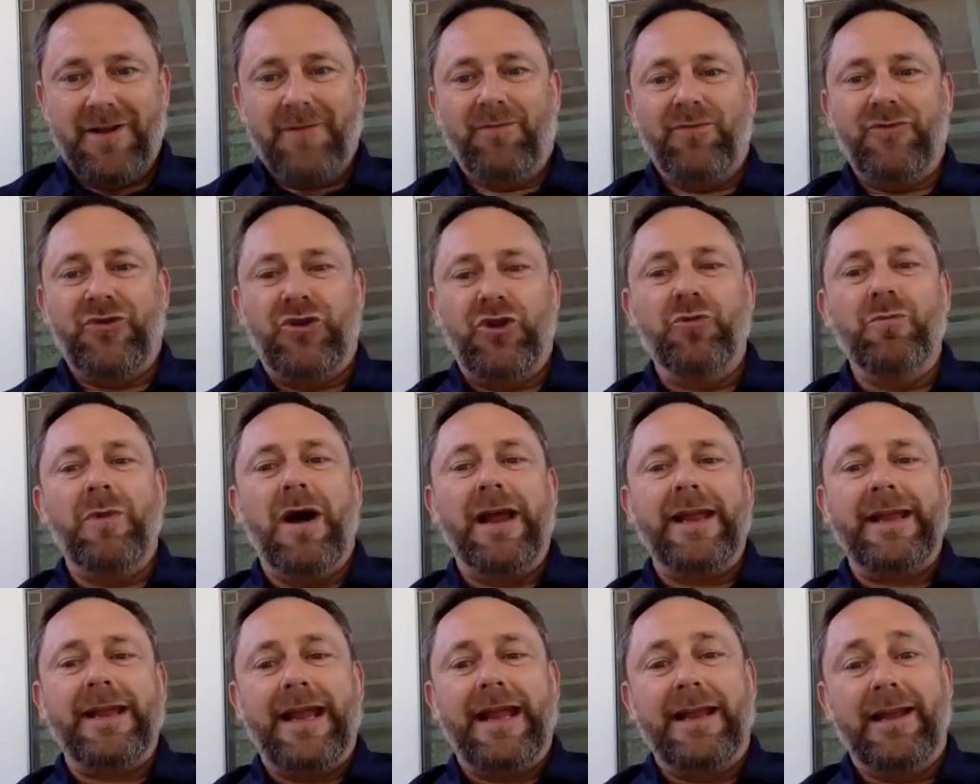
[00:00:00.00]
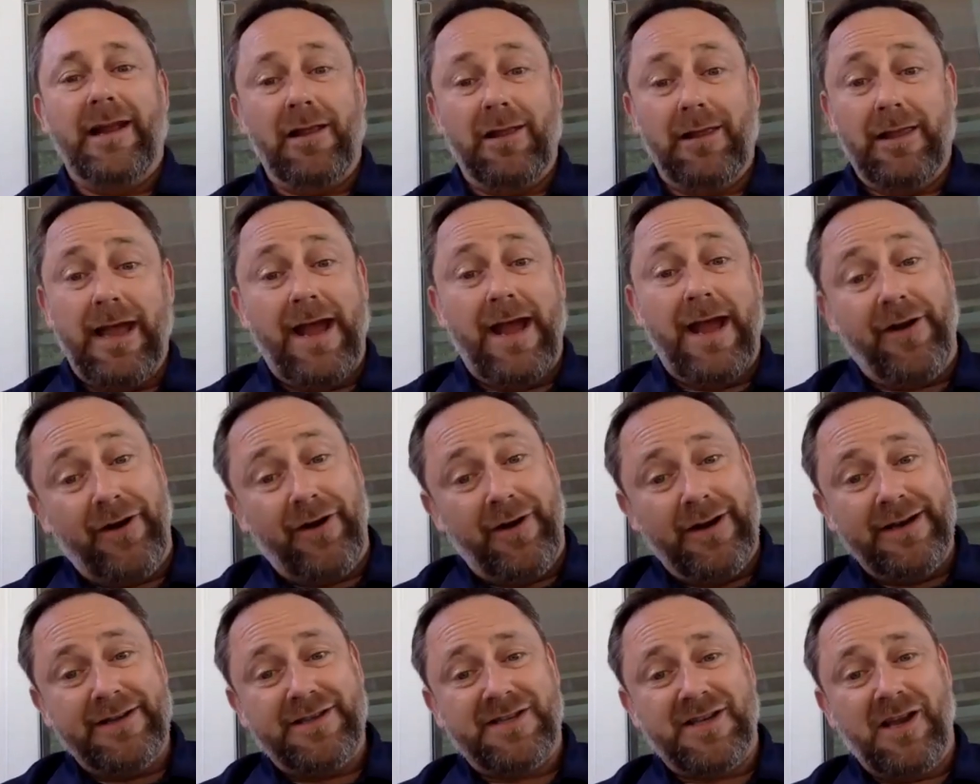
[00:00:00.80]
You might get a letter
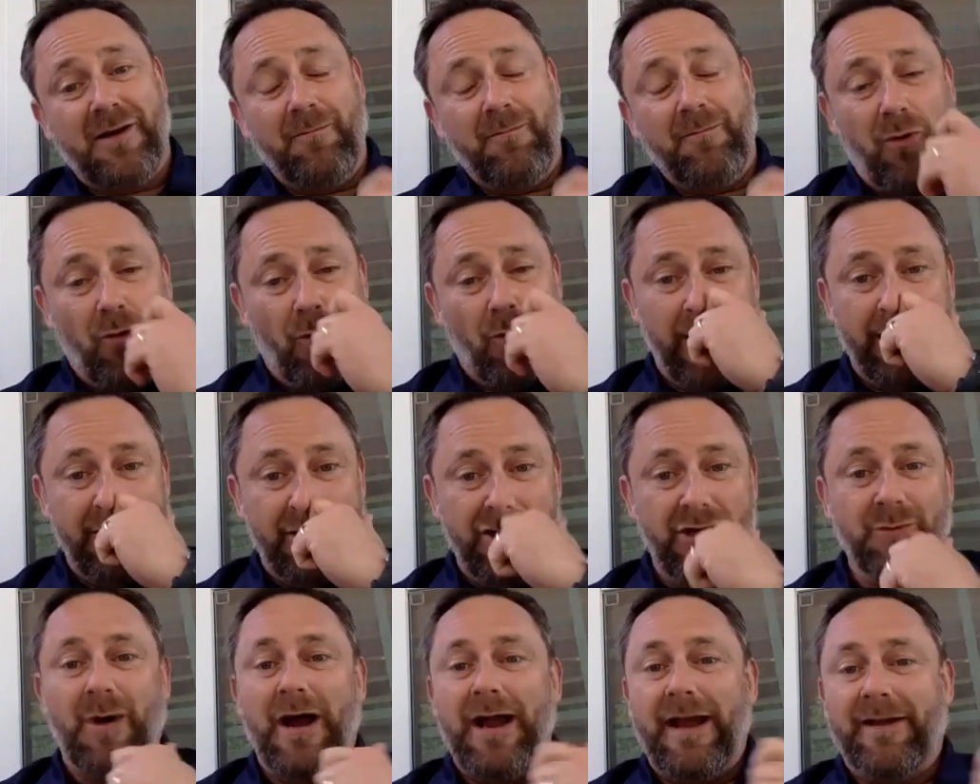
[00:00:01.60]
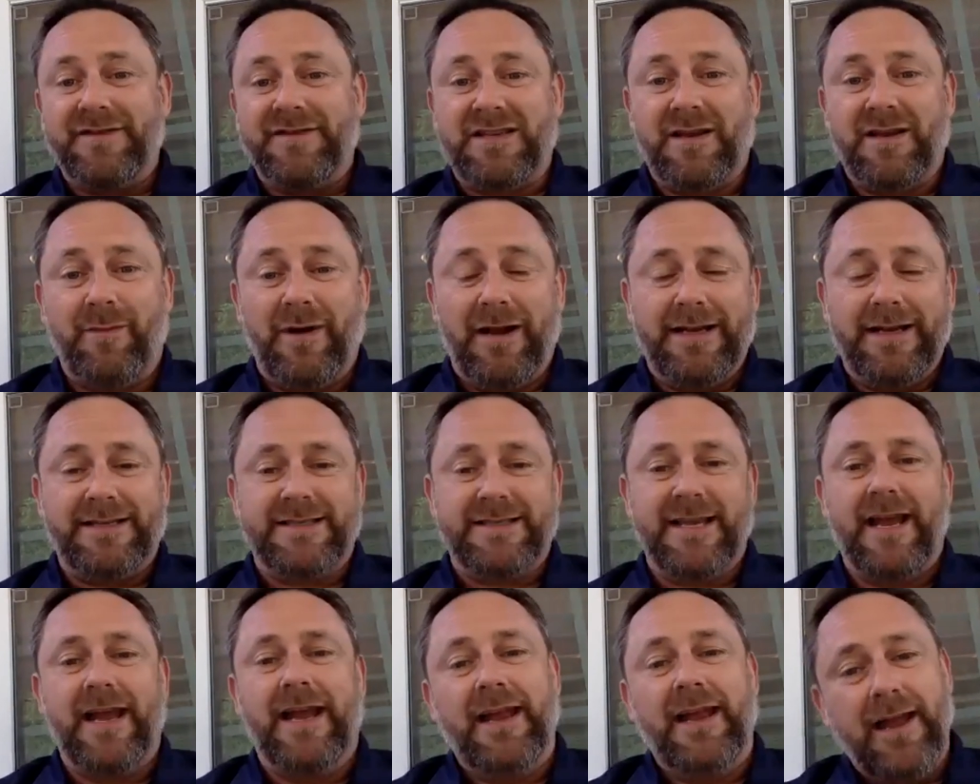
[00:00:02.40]
at some point. You might have somebody
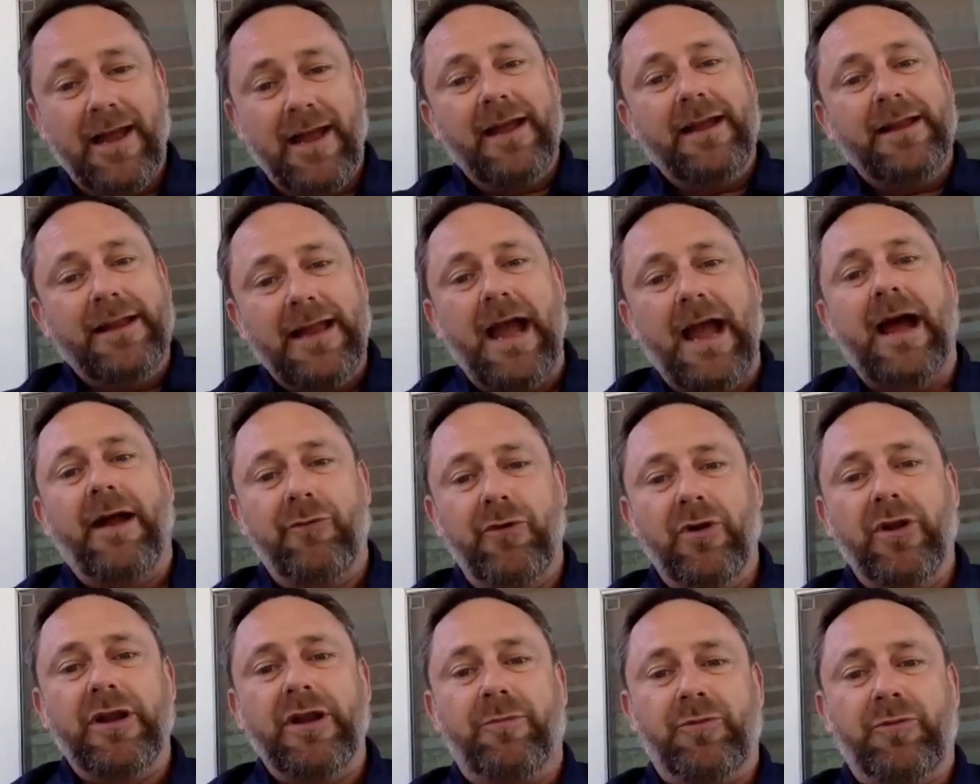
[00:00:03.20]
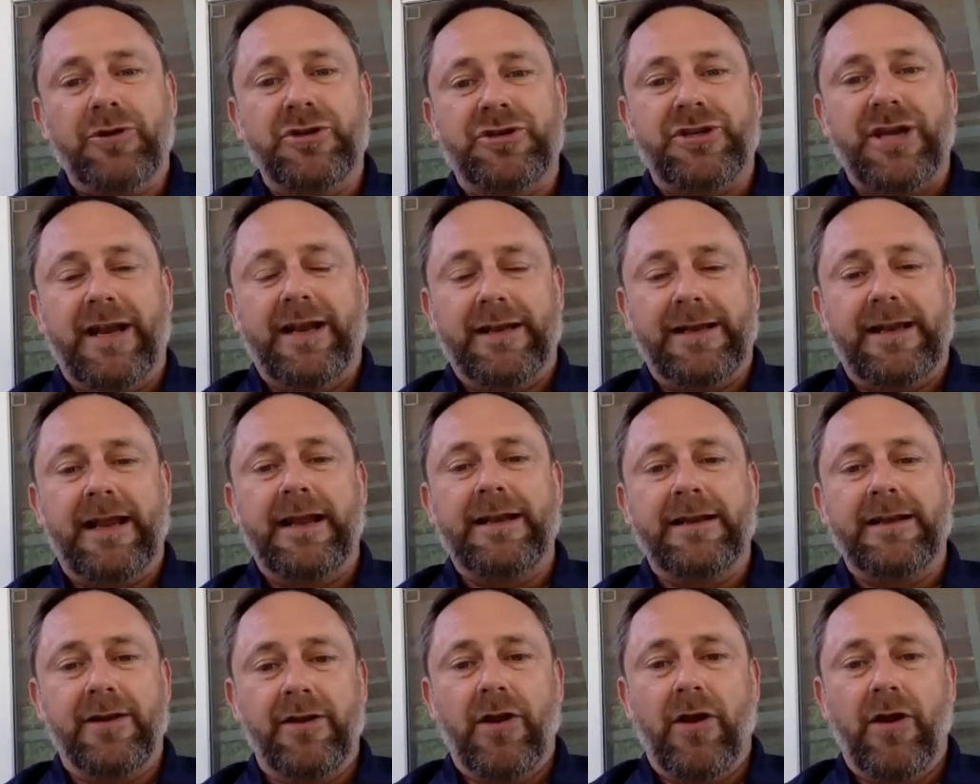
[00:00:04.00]
say, "Yeah, I really appreciated getting
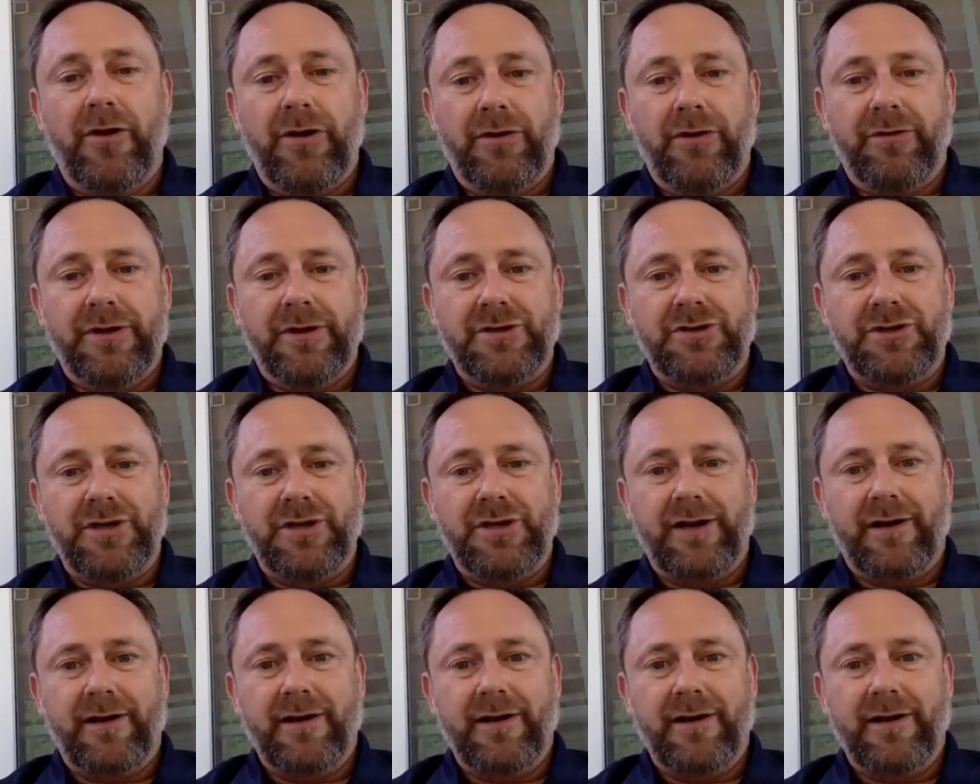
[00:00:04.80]
to know you this year."